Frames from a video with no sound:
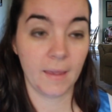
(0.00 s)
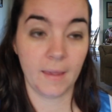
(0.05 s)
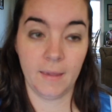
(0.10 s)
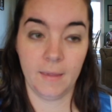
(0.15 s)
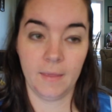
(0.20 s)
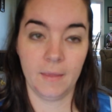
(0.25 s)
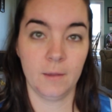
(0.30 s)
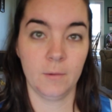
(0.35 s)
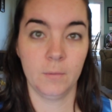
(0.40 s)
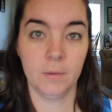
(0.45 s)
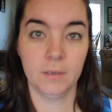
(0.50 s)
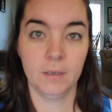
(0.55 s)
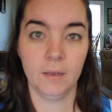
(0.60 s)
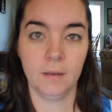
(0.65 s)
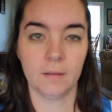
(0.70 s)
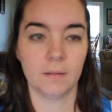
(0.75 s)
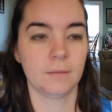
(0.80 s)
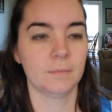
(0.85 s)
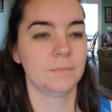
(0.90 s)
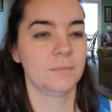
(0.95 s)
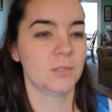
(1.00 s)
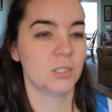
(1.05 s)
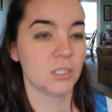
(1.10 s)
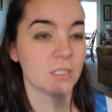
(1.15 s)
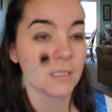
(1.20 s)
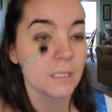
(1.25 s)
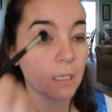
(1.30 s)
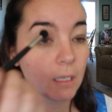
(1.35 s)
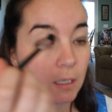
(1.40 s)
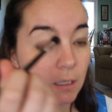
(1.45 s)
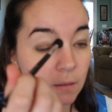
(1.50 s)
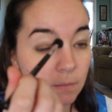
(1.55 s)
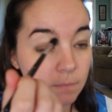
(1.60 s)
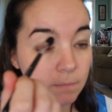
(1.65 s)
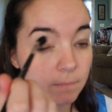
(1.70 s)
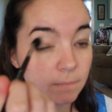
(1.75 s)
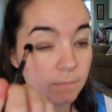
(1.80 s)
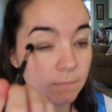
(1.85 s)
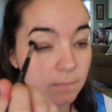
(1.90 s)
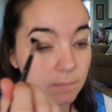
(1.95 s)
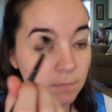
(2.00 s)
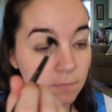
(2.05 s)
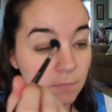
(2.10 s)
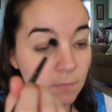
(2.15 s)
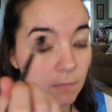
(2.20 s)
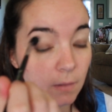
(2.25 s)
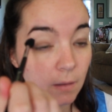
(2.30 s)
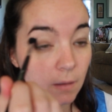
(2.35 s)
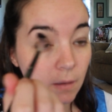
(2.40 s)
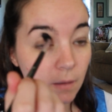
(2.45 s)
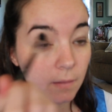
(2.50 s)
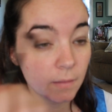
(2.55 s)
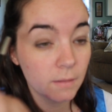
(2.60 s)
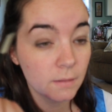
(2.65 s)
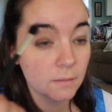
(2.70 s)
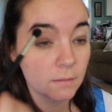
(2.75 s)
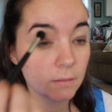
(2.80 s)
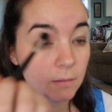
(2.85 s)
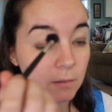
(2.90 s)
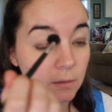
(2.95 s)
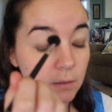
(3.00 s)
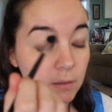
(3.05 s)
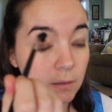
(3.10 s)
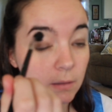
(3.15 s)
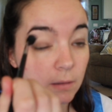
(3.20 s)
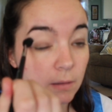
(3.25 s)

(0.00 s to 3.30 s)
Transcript: And now we're done. Just kidding. This is just